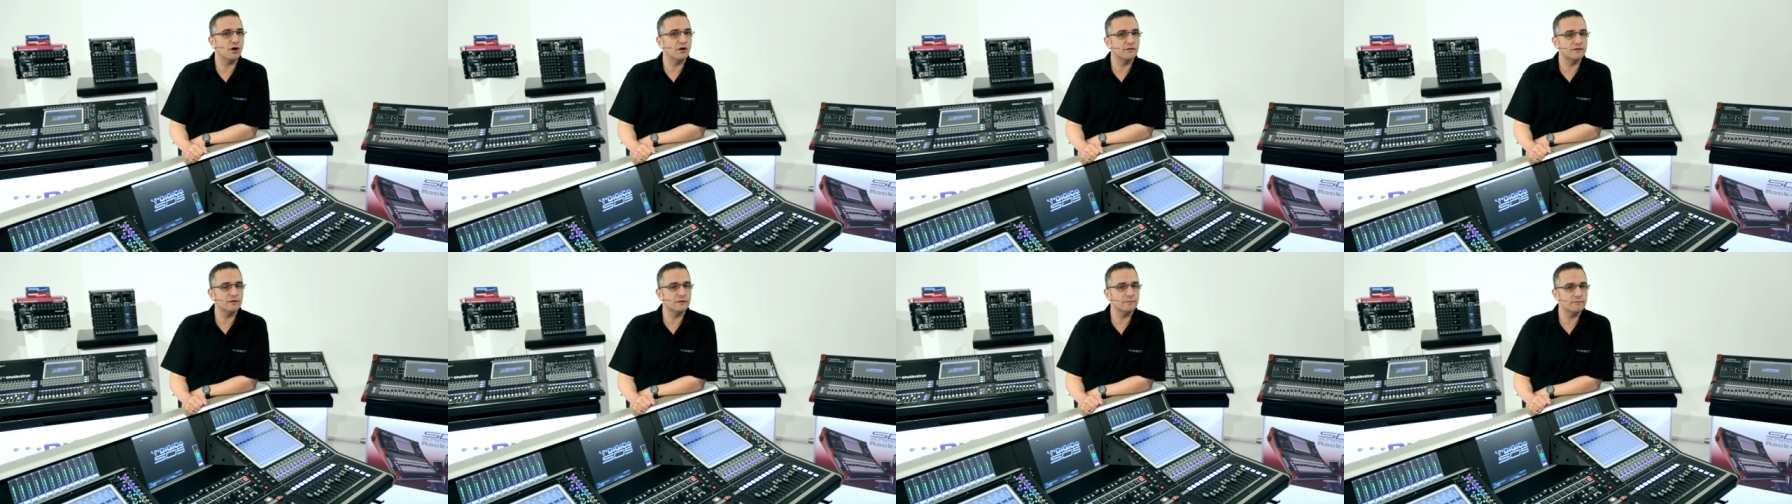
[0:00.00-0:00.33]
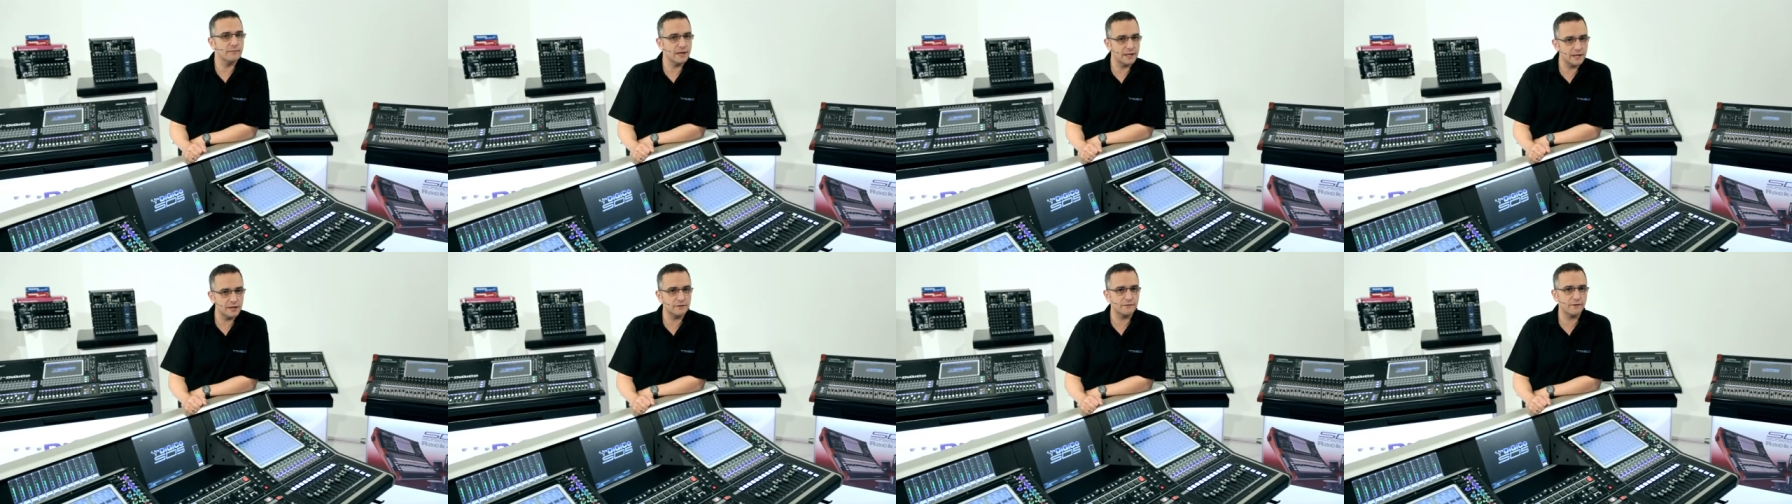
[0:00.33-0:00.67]
offer
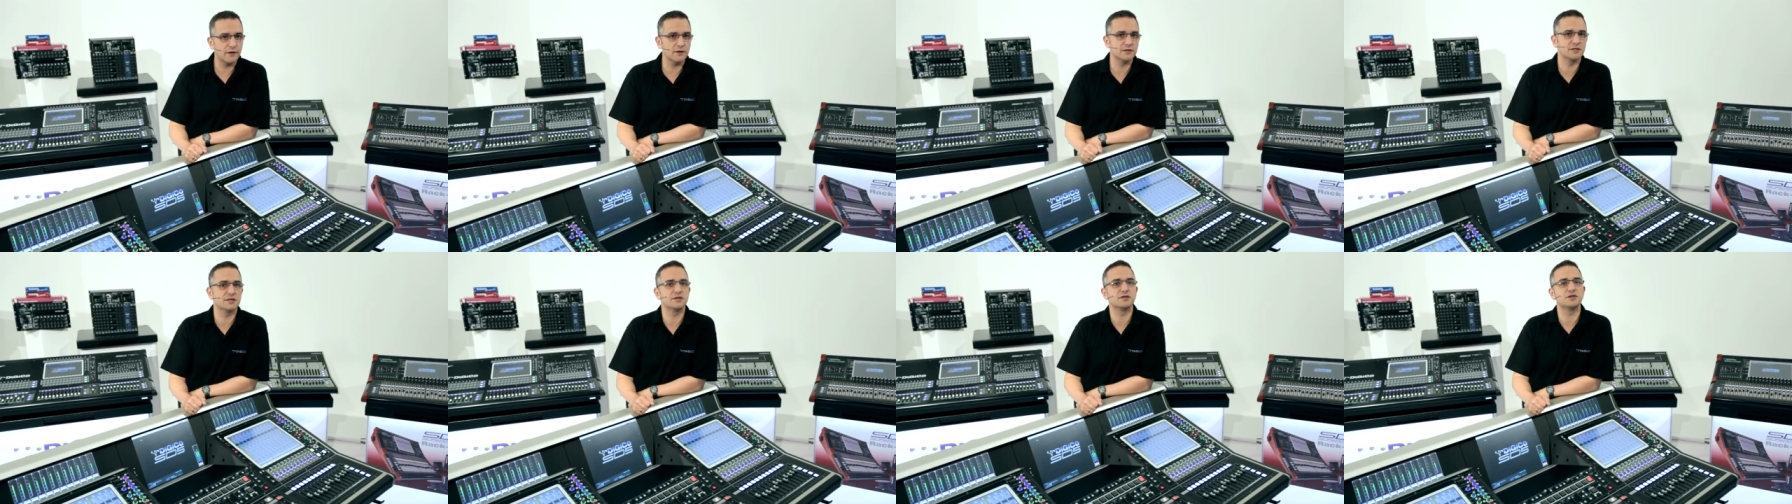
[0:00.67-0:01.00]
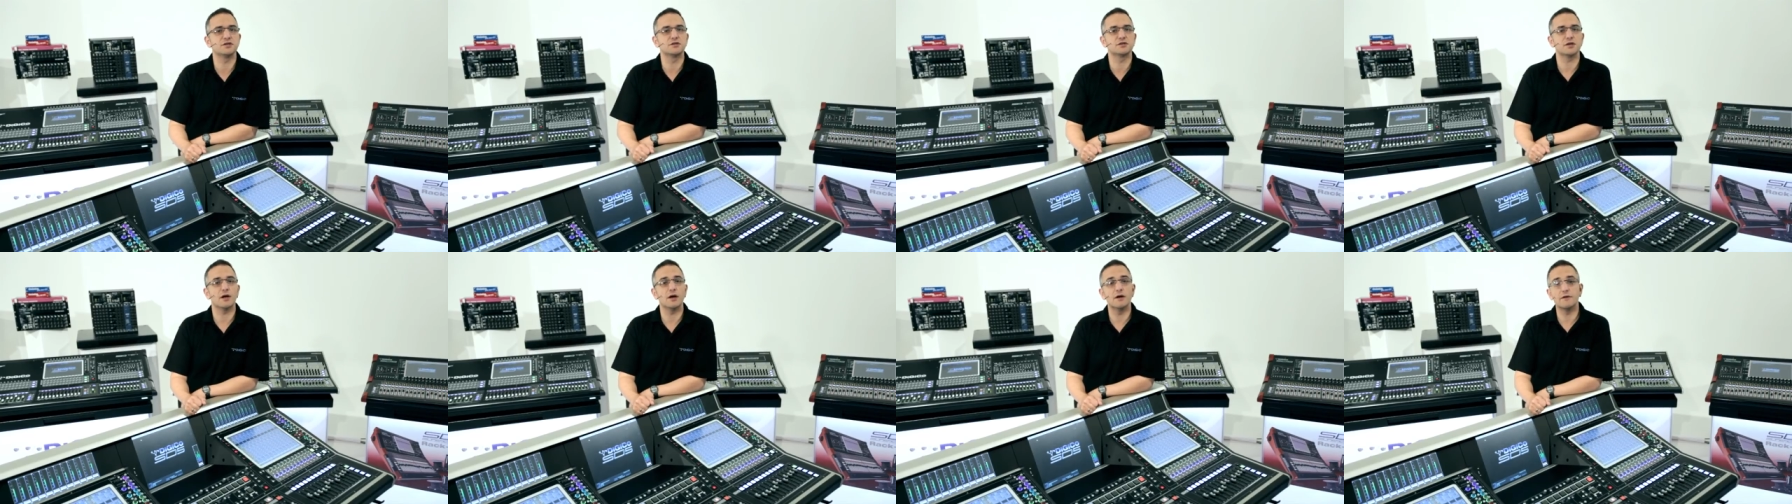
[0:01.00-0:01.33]
many
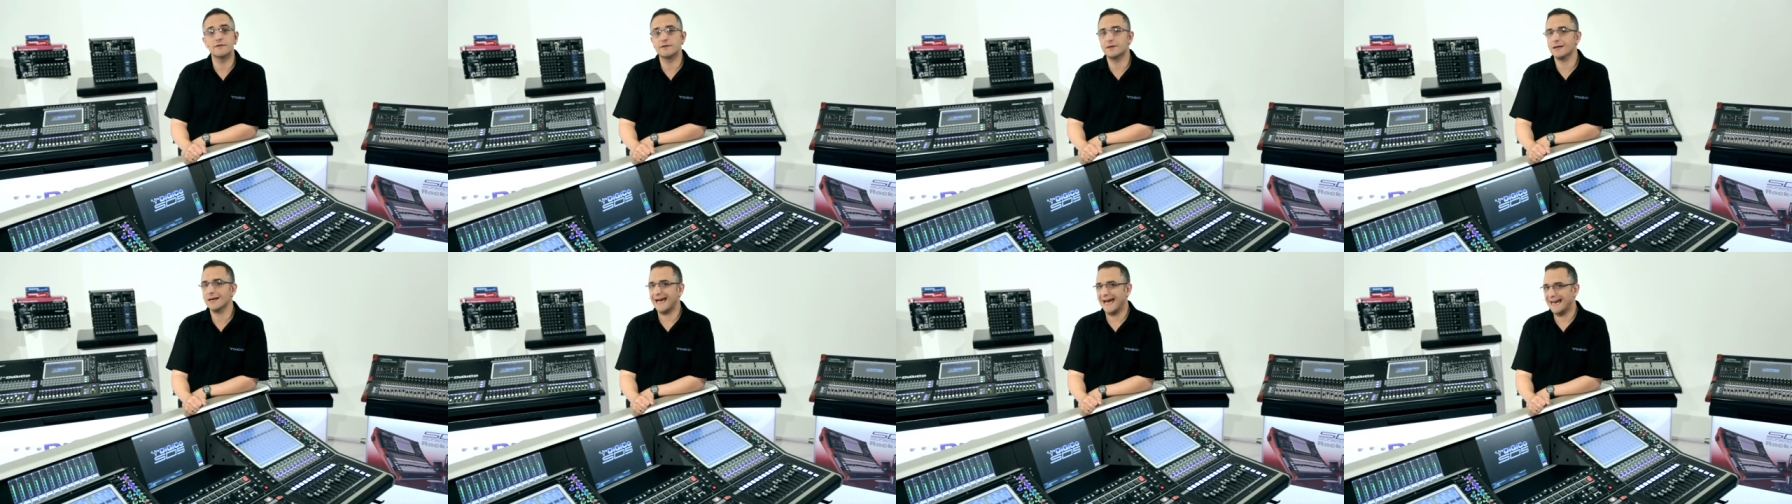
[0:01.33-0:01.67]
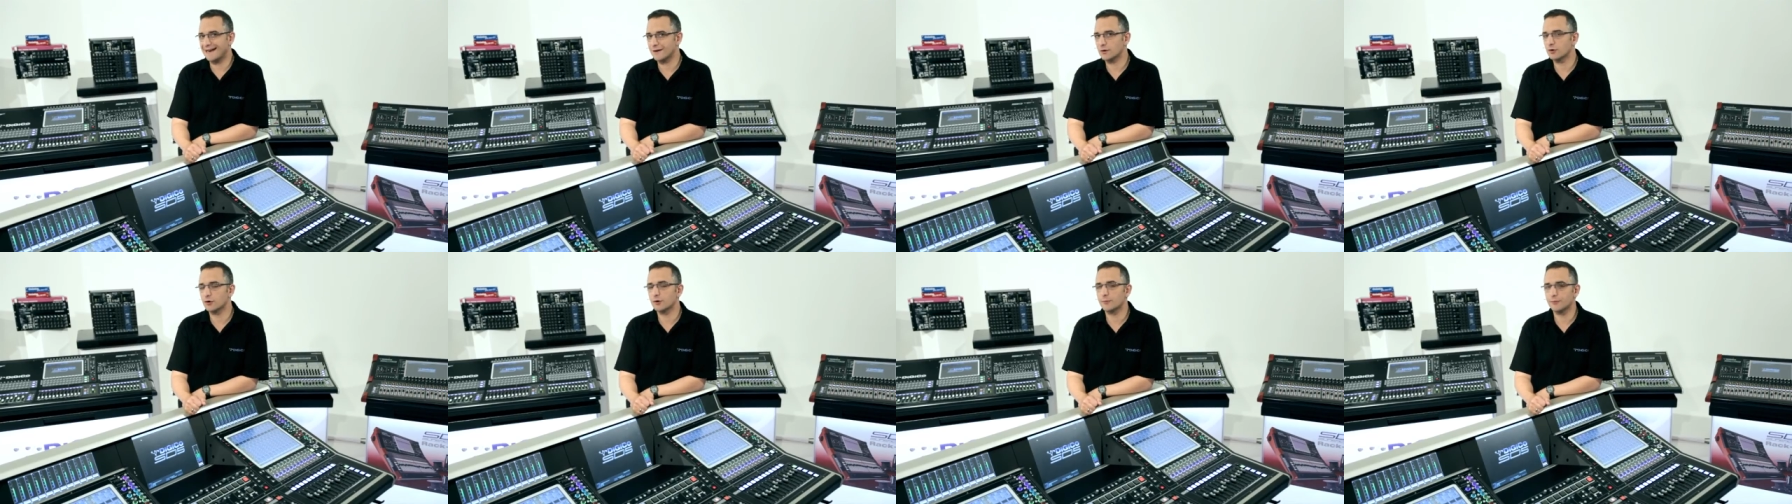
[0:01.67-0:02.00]
advantages over their
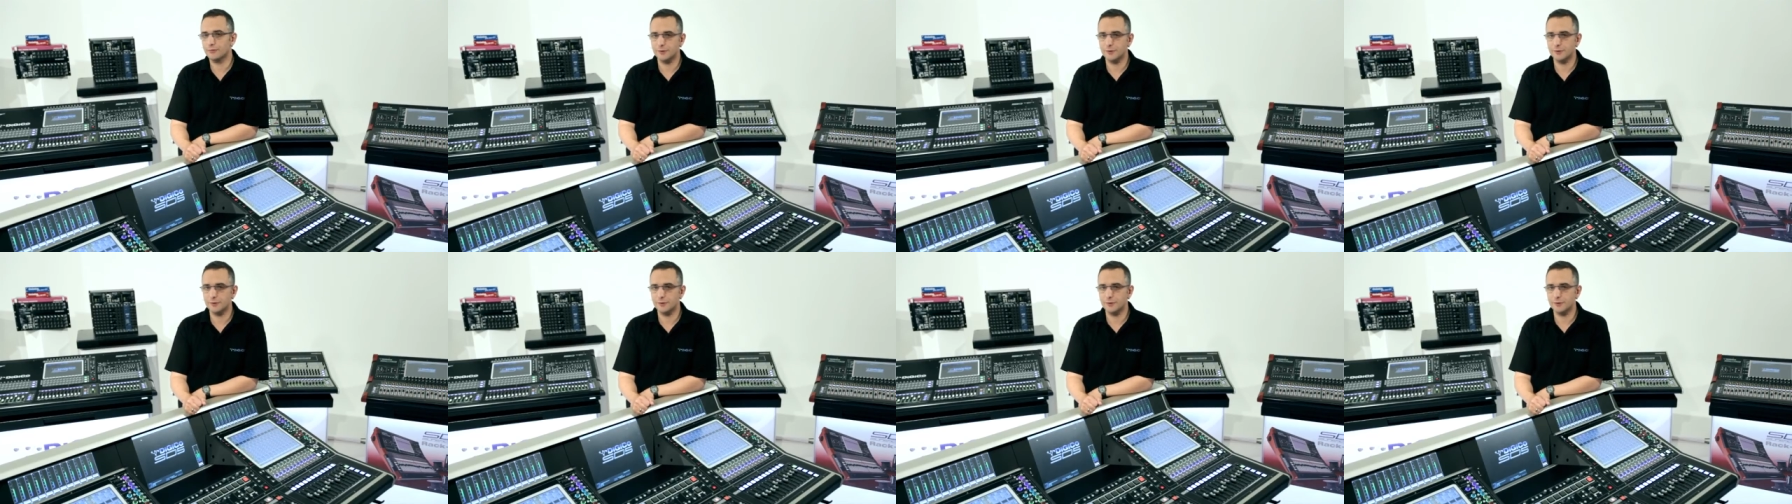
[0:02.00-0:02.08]
analog